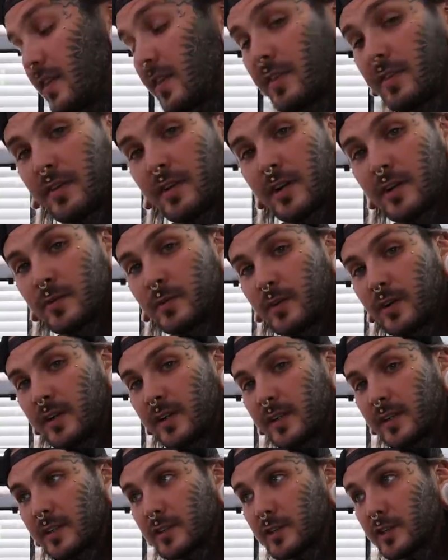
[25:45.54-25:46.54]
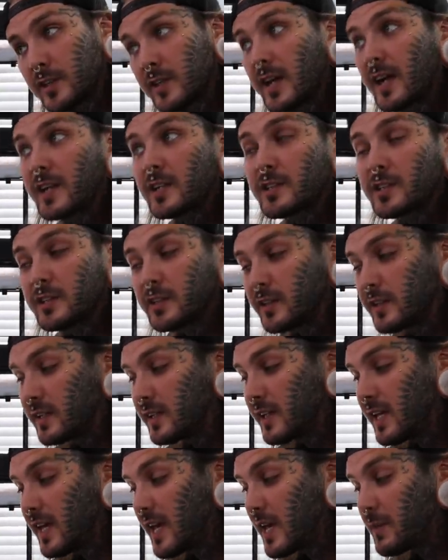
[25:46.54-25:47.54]
The third one, she actually
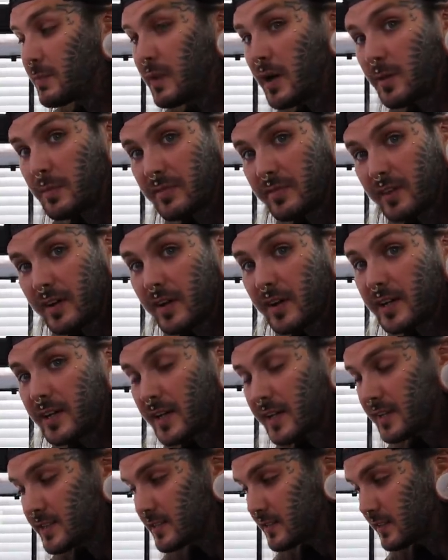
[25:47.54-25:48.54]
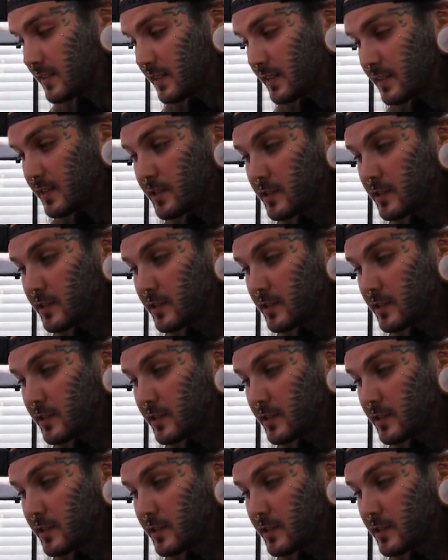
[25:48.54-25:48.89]
came up very nicely.